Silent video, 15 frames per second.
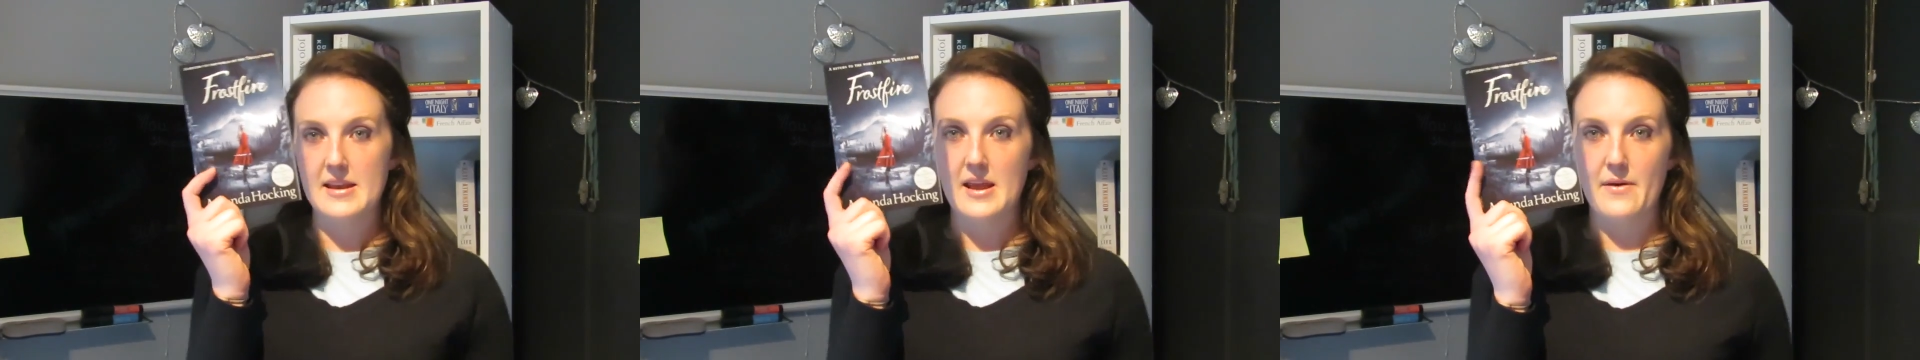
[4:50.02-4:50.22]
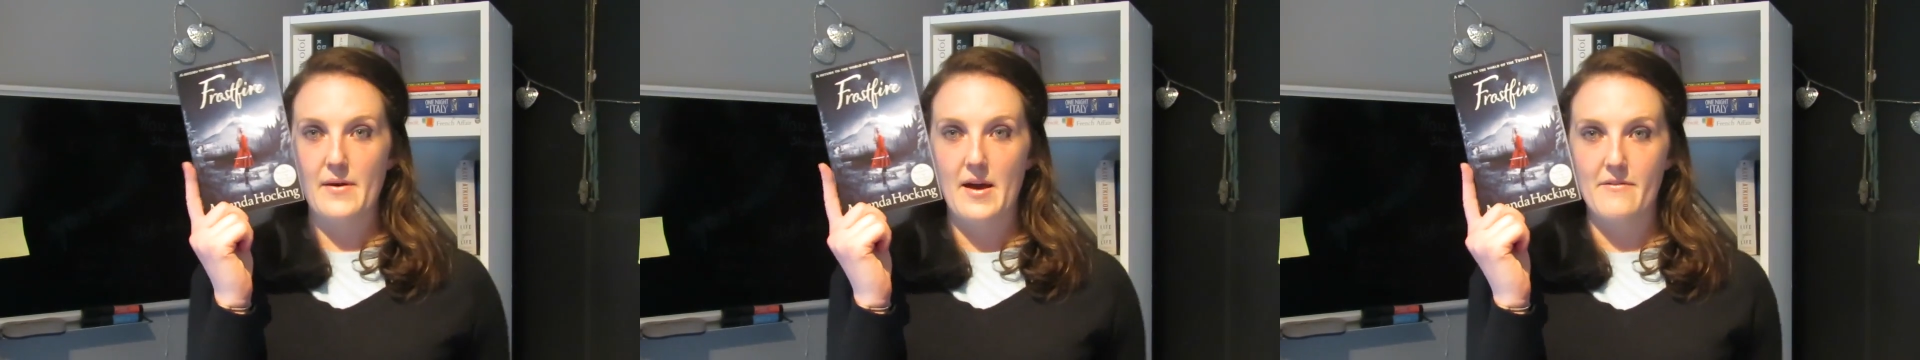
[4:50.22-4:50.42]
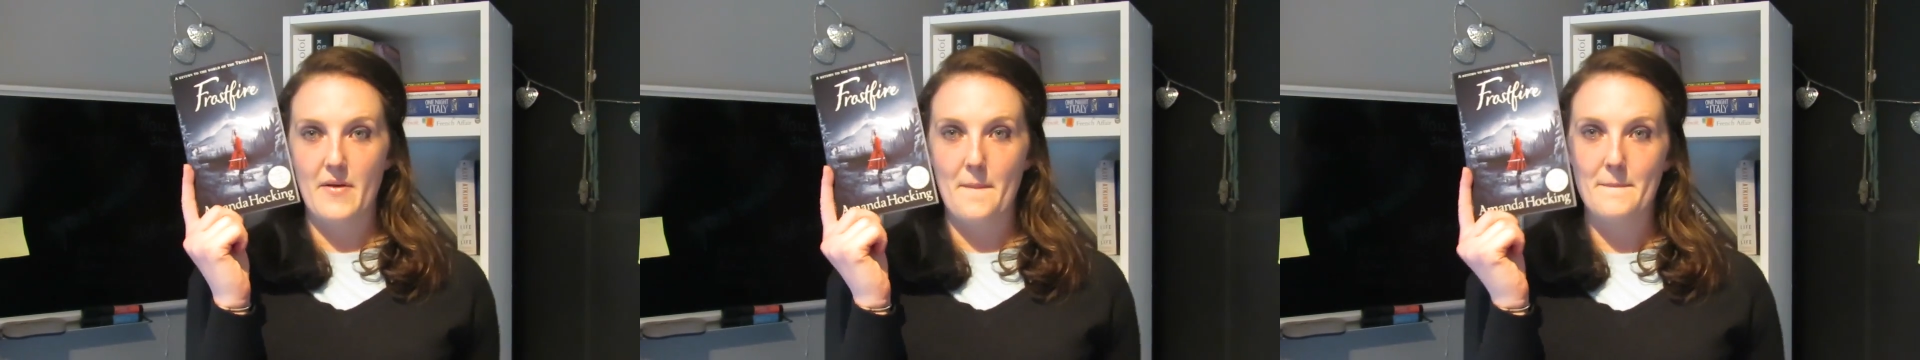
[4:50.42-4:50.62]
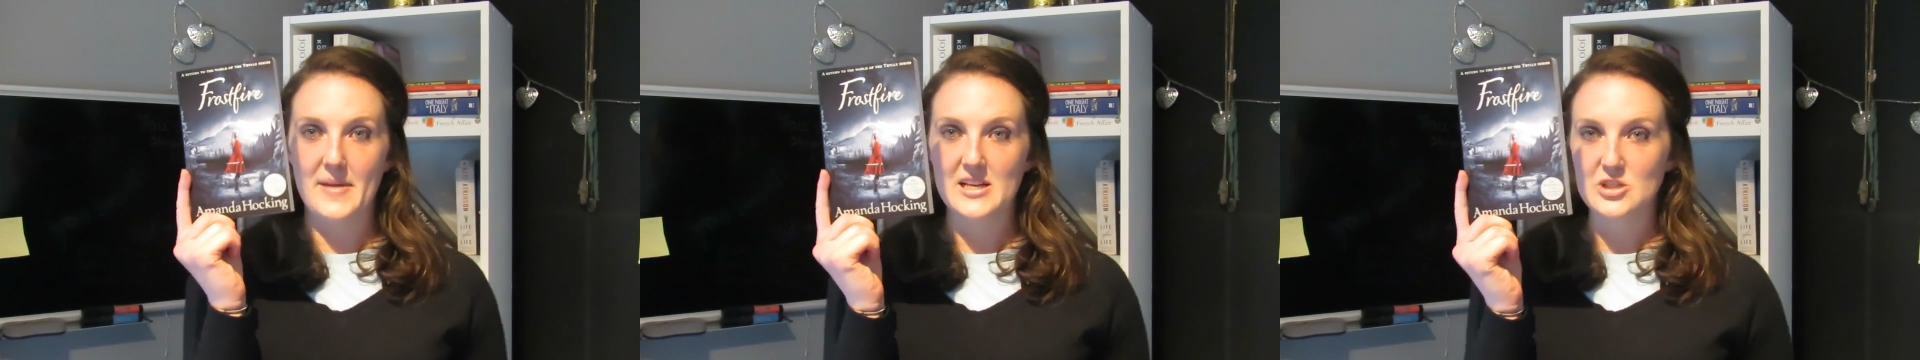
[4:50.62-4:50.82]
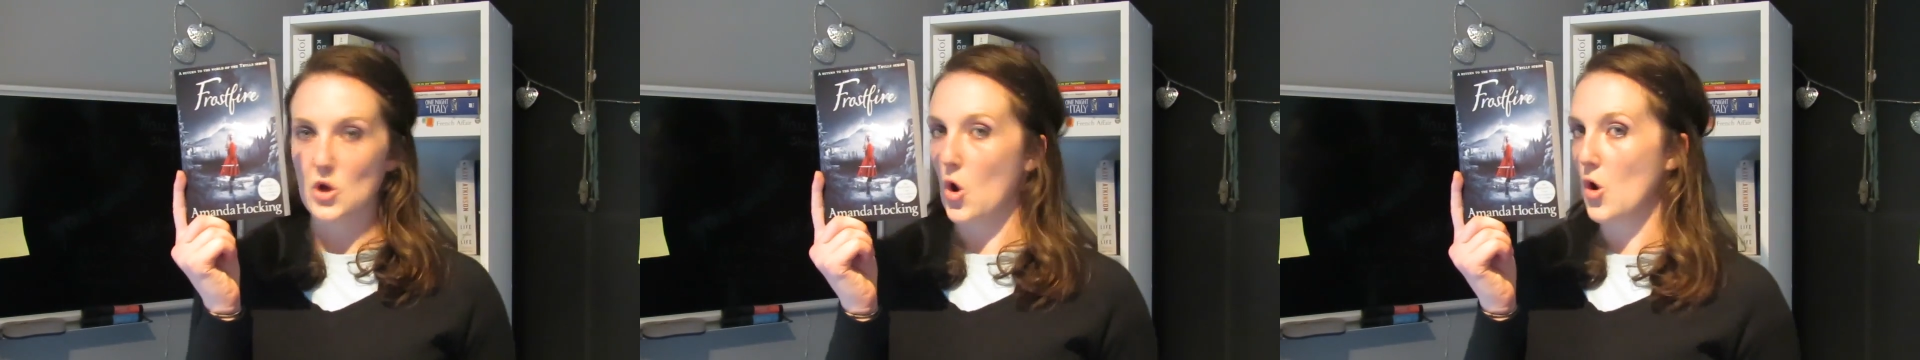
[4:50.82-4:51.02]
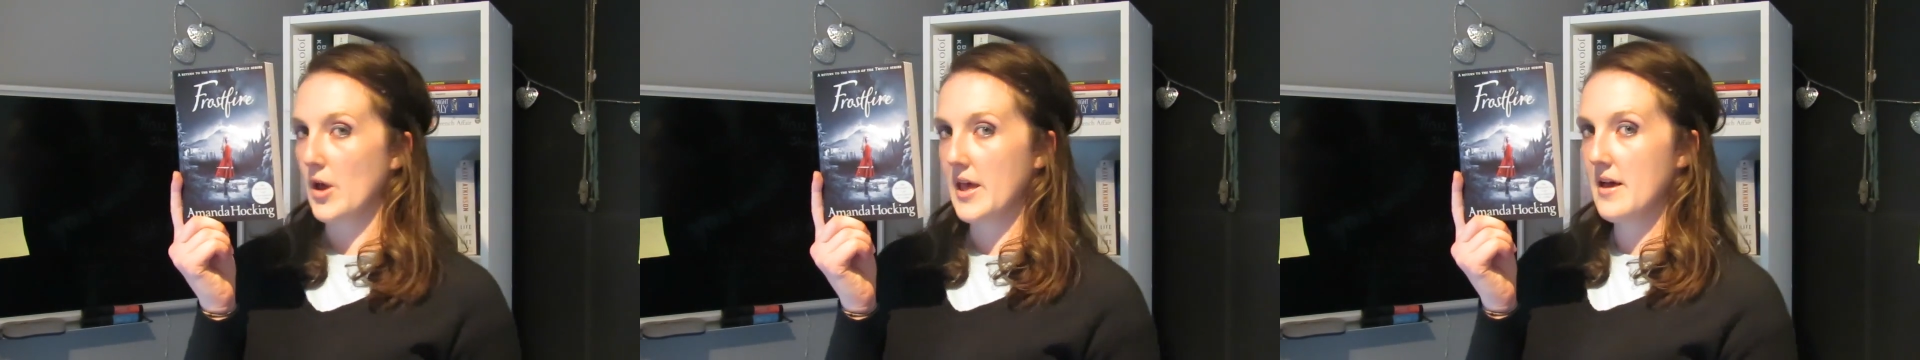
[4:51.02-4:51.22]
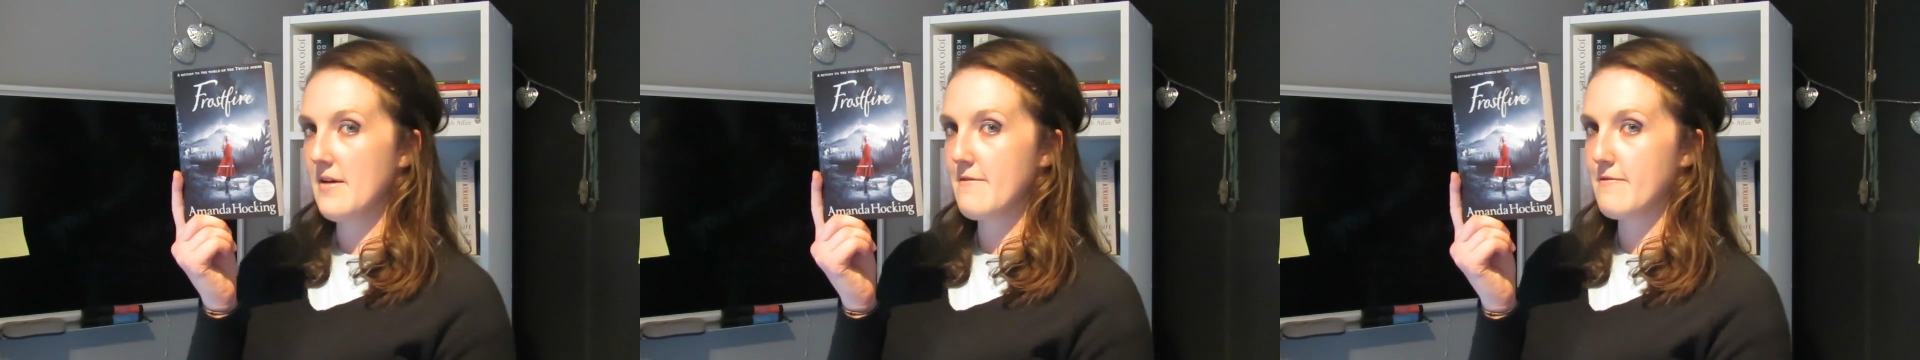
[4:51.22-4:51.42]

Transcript: now have Amanda Hocking,